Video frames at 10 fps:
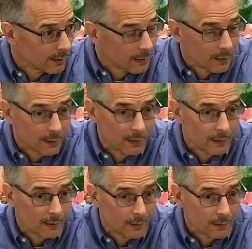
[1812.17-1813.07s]

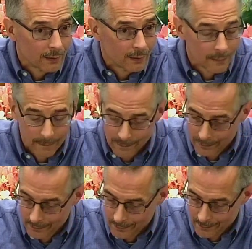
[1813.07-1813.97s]

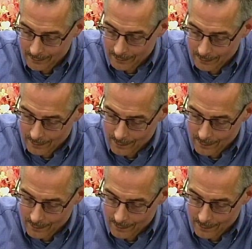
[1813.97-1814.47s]
(silence)